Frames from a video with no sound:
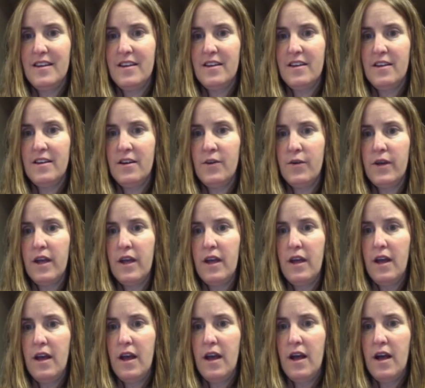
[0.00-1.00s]
like. Okay.
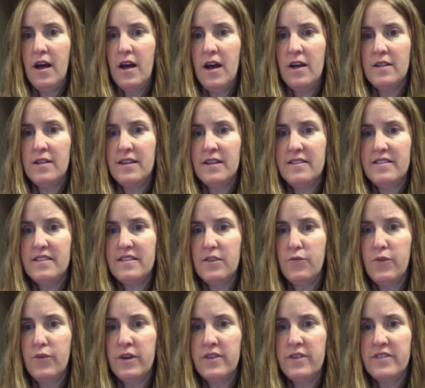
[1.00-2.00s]
Let's see,
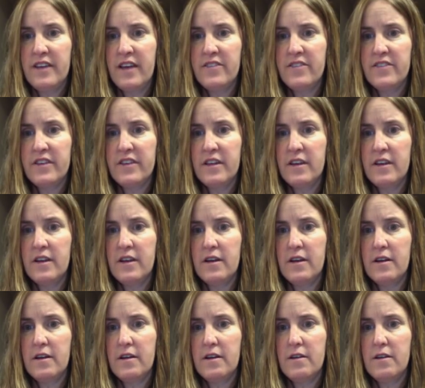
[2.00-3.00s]
Ria's
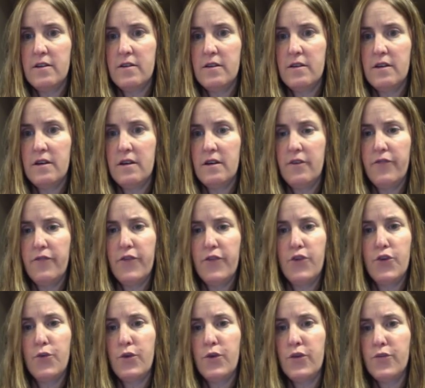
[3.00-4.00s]
asking for the
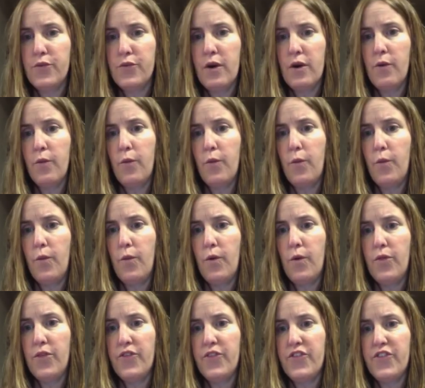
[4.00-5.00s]
urethra,
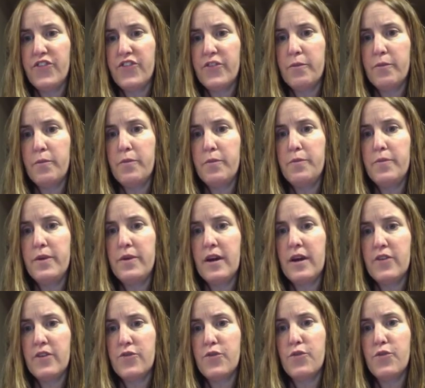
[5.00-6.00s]
would the system be
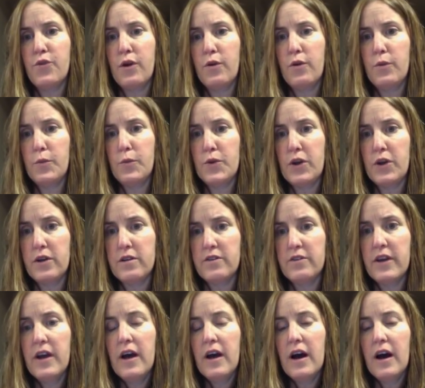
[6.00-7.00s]
excretory or reproductive?
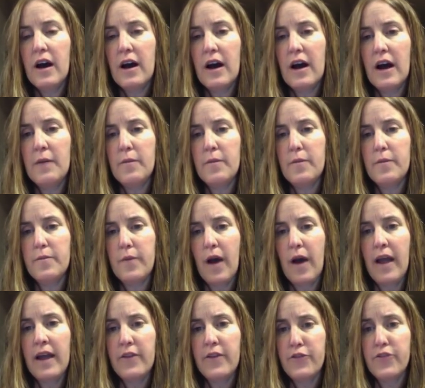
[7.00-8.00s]
I
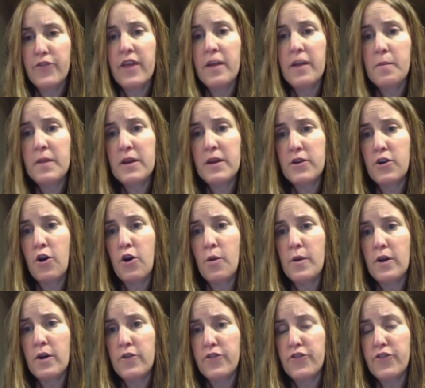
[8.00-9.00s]
answered that a minute ago,
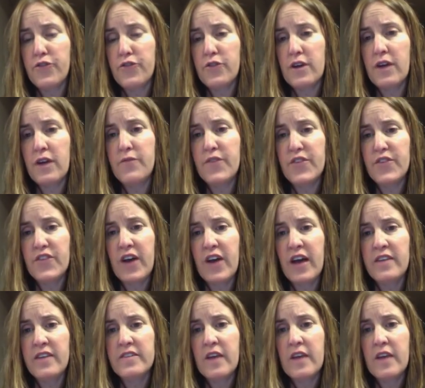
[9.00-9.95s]
but I'll just sort of emphasize